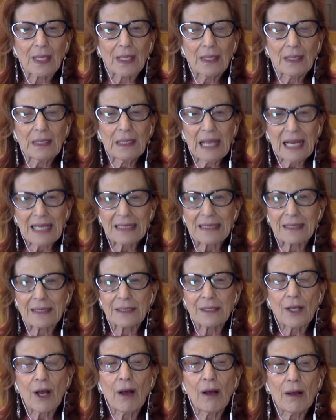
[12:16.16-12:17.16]
Let's
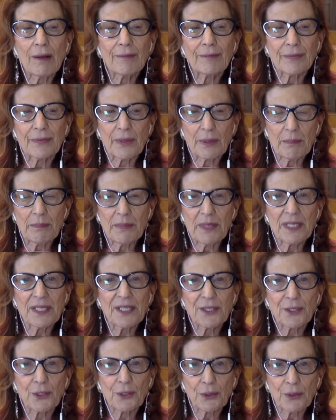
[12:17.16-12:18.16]
solve the
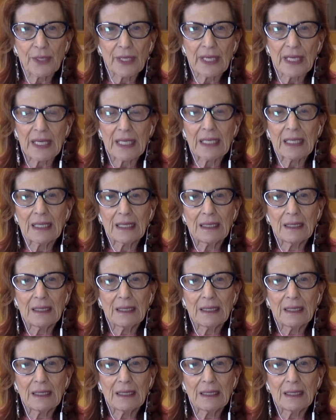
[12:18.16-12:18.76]
mystery